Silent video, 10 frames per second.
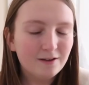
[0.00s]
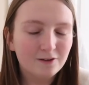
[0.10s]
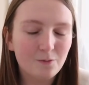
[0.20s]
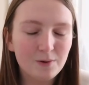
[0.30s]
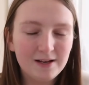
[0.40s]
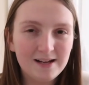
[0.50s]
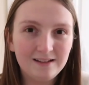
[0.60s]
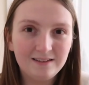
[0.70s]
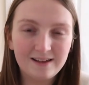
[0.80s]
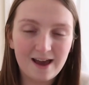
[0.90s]
So we
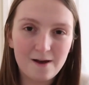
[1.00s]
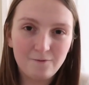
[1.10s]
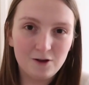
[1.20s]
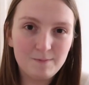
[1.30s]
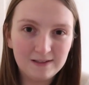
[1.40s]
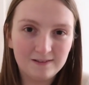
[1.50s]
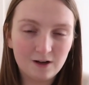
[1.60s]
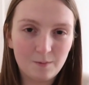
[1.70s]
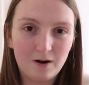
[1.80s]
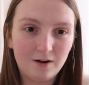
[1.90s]
needed to get a few bits to
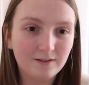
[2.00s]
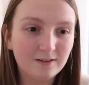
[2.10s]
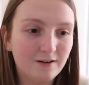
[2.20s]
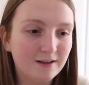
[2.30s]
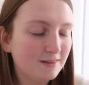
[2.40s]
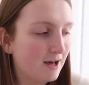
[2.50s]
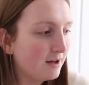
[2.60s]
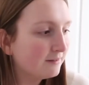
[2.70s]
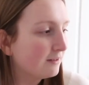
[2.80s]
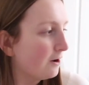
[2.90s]
go alongside
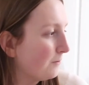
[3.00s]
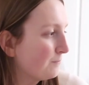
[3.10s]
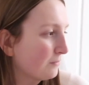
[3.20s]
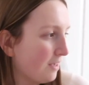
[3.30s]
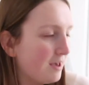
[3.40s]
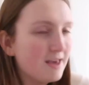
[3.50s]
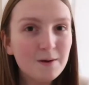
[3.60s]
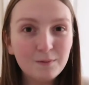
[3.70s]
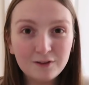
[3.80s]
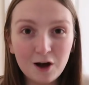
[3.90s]
that. So
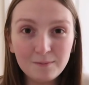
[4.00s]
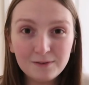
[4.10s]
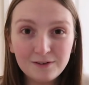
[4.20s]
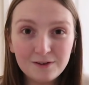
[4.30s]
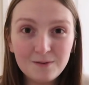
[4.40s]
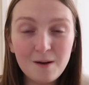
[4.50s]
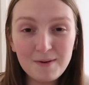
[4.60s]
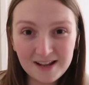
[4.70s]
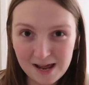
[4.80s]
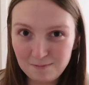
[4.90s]
it was time to do a
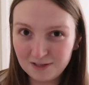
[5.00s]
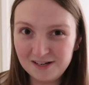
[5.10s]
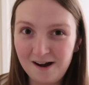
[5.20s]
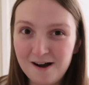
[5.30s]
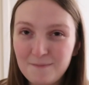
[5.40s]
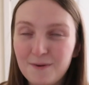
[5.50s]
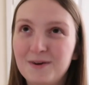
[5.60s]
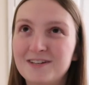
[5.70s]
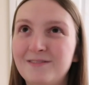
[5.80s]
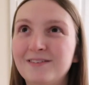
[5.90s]
B&M shop,
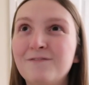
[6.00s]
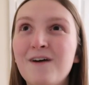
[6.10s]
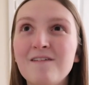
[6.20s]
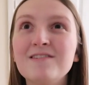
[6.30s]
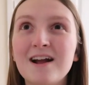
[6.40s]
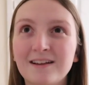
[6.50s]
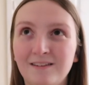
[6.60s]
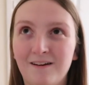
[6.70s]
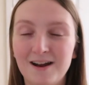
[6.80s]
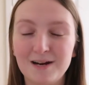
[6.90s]
which I was very
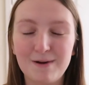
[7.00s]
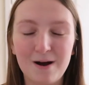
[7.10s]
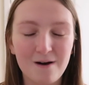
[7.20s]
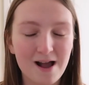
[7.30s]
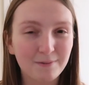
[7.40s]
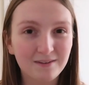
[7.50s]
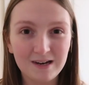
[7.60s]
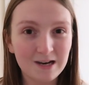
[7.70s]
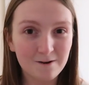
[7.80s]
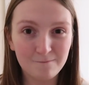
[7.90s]
excited about. I
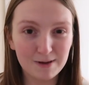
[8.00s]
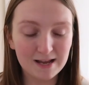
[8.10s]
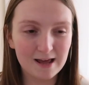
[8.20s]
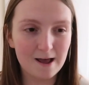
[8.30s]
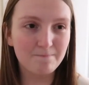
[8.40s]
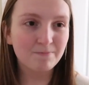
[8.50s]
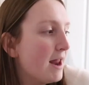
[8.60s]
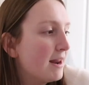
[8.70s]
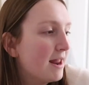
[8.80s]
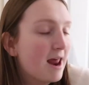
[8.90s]
absolutely love B&M.
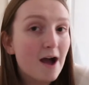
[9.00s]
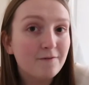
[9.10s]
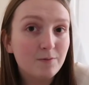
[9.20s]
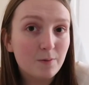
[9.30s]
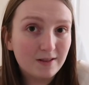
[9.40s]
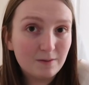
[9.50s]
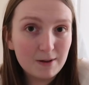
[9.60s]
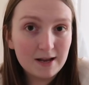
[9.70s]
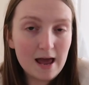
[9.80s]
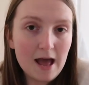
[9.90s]
And then after we went to
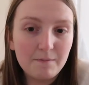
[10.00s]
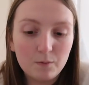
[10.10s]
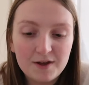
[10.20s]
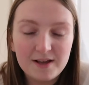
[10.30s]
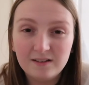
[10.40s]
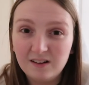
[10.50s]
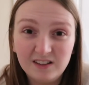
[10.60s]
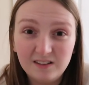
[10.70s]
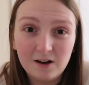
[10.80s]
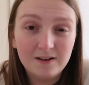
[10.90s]
B&M, we
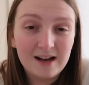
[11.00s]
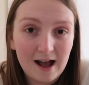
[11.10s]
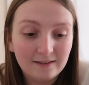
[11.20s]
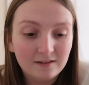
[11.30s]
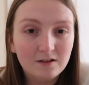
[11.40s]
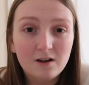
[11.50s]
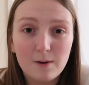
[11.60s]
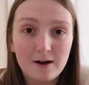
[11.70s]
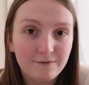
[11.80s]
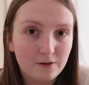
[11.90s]
decided to go to Asda to do
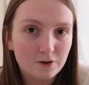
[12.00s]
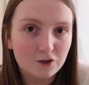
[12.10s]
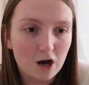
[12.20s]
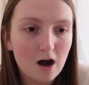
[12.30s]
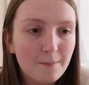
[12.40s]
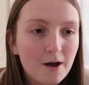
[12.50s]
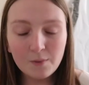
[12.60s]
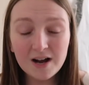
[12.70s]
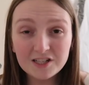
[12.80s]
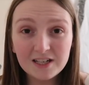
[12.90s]
our food shop.
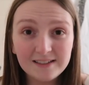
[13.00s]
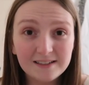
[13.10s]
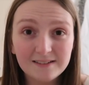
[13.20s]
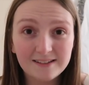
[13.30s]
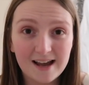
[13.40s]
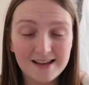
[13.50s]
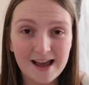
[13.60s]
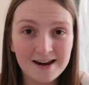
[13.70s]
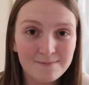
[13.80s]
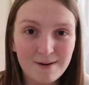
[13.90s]
We actually didn't take
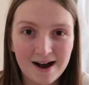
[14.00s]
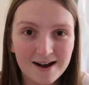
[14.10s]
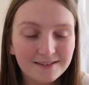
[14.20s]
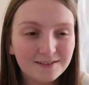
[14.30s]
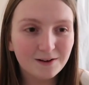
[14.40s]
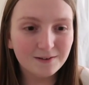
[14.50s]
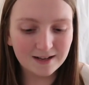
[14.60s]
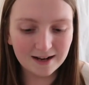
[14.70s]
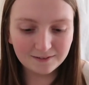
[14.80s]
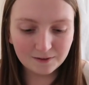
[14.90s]
any bags to go to
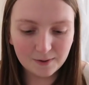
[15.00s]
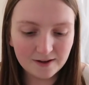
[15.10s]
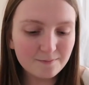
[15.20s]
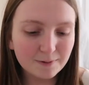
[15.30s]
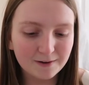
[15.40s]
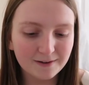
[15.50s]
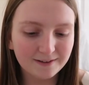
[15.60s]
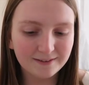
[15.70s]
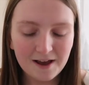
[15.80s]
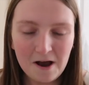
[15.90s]
Asda with
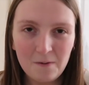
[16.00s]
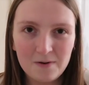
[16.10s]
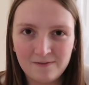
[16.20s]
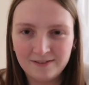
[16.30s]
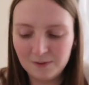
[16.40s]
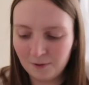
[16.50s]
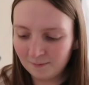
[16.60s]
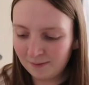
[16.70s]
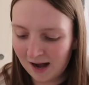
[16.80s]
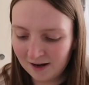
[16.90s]
because we obviously
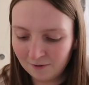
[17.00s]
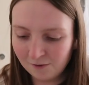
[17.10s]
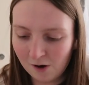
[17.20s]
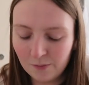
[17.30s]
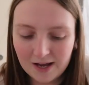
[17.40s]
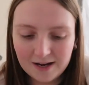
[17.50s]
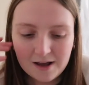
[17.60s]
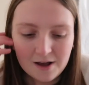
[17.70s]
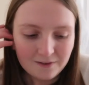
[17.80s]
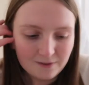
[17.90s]
wasn't planning on going.
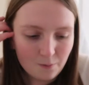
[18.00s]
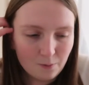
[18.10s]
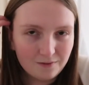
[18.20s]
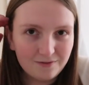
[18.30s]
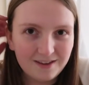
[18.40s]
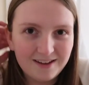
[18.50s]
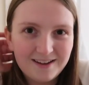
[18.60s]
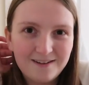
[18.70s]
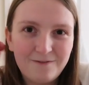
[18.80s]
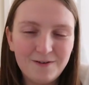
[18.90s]
So all of
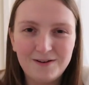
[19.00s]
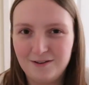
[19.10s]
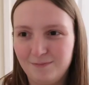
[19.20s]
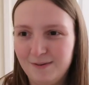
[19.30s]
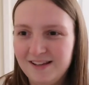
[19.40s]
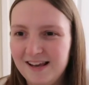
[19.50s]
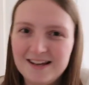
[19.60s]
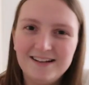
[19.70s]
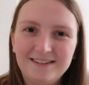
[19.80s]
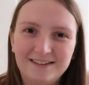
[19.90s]
the food has just been
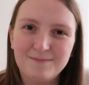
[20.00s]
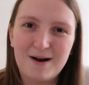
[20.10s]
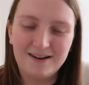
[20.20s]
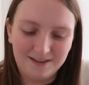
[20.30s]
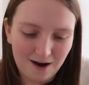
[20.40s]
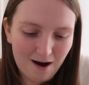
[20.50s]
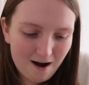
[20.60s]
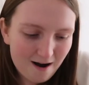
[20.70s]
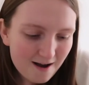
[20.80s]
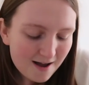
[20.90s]
yeeted into the back of the
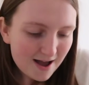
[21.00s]
car.